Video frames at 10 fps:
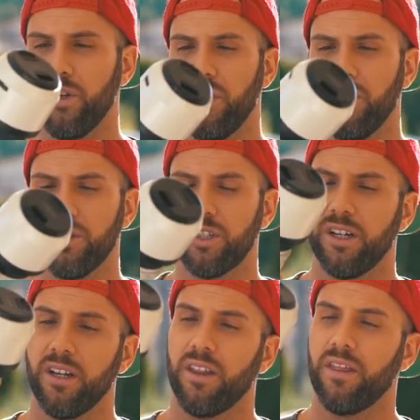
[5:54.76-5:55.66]
we used
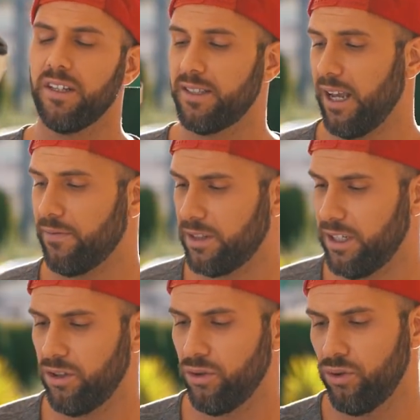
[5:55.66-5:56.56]
the
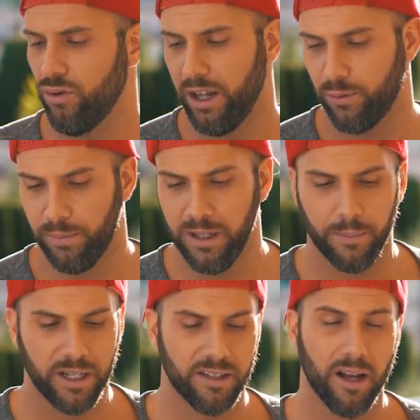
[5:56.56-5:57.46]

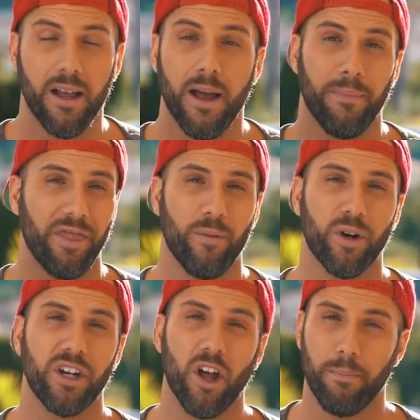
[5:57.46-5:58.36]
70-200mm, but there
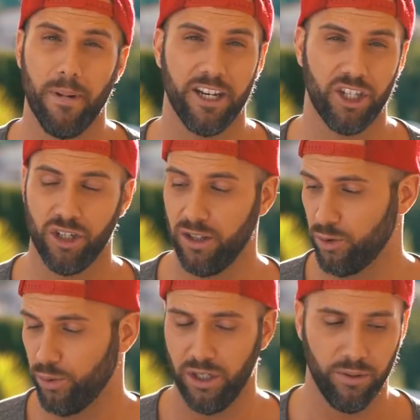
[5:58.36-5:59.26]
were not many
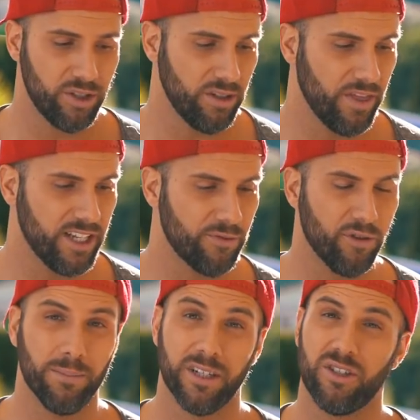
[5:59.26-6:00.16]
shots we used this
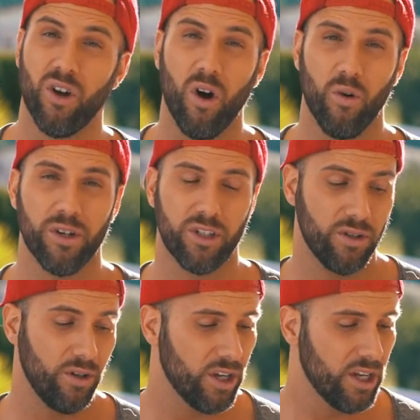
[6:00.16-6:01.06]
for, but it's always
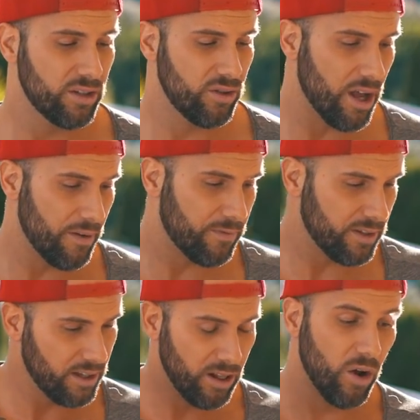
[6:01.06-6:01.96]
good to have
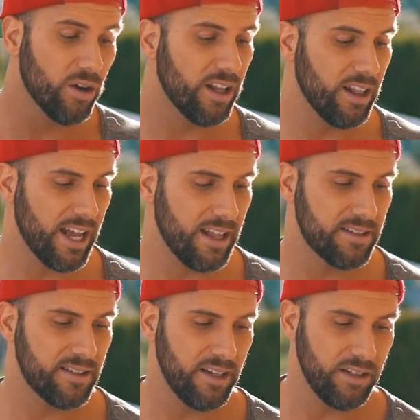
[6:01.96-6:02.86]
a longer
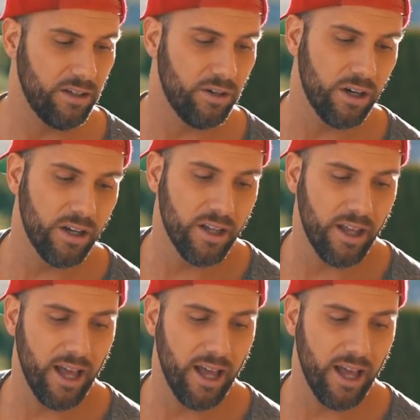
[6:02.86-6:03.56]
lens in your